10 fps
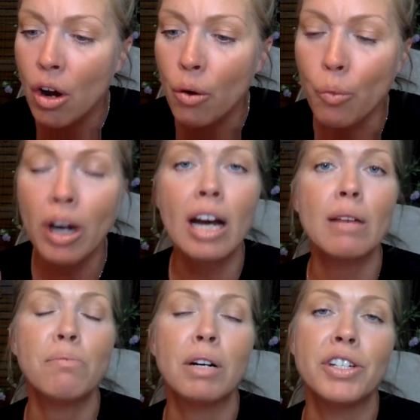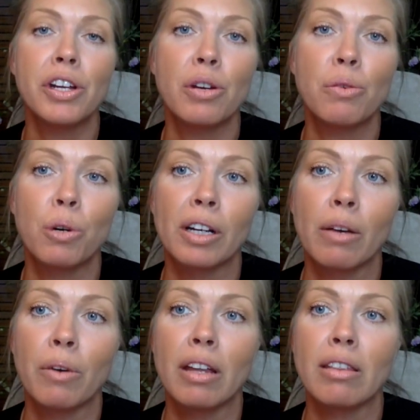what kind of budget you're
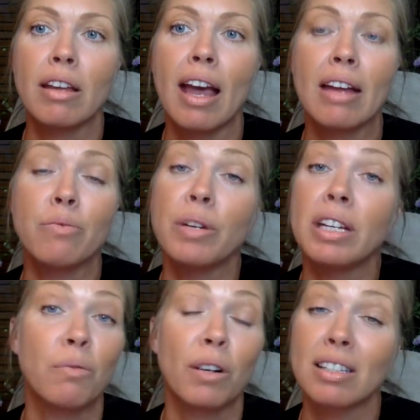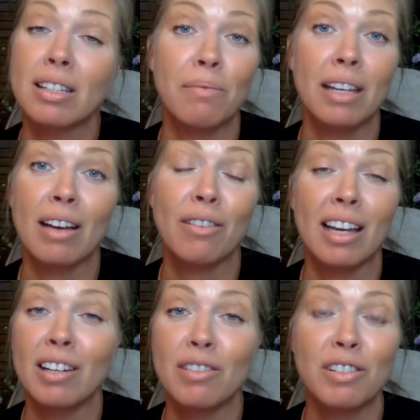working with, and we can work something out and
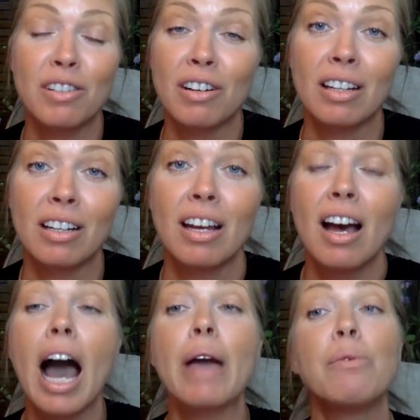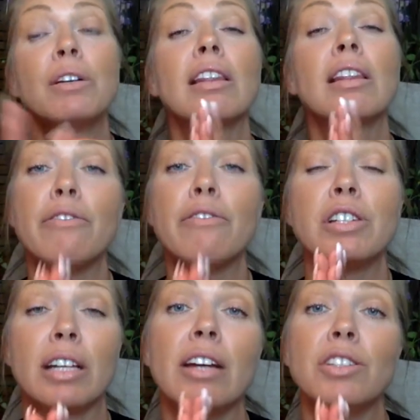get you started. I would love
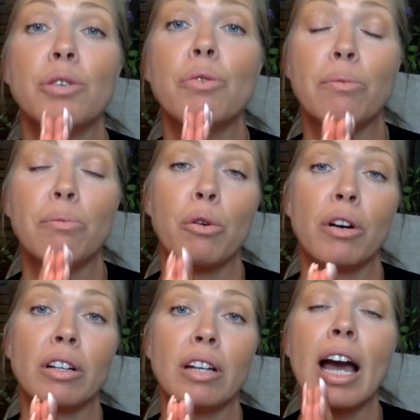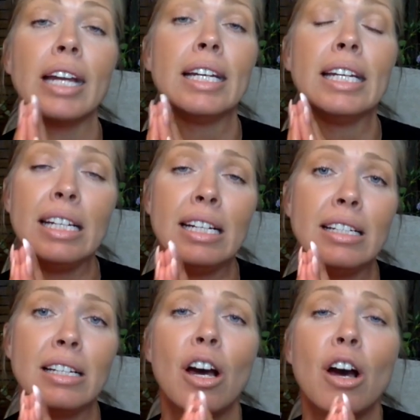to get you on board. I
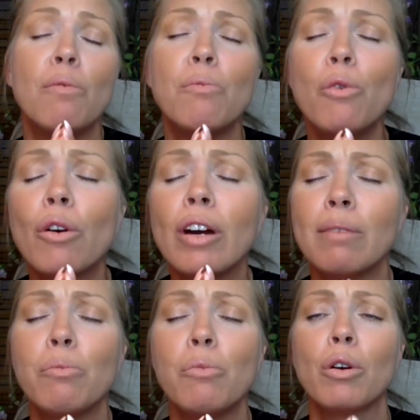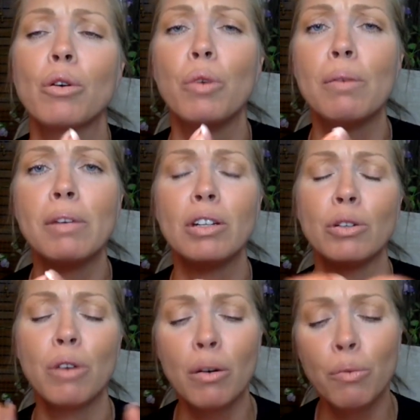need more and more women
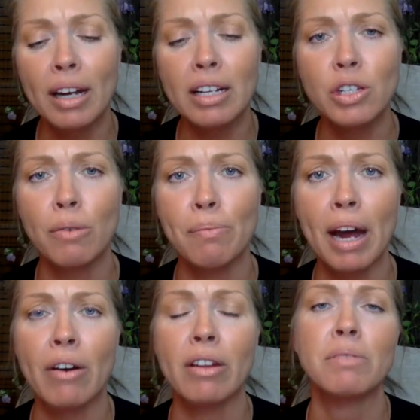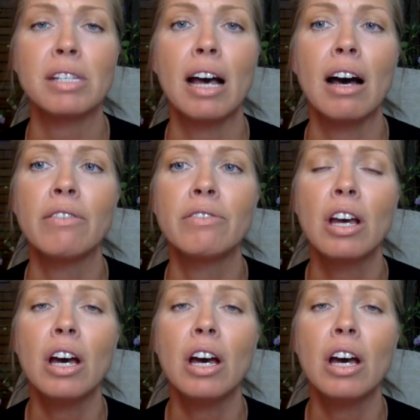who are ready to empower themselves,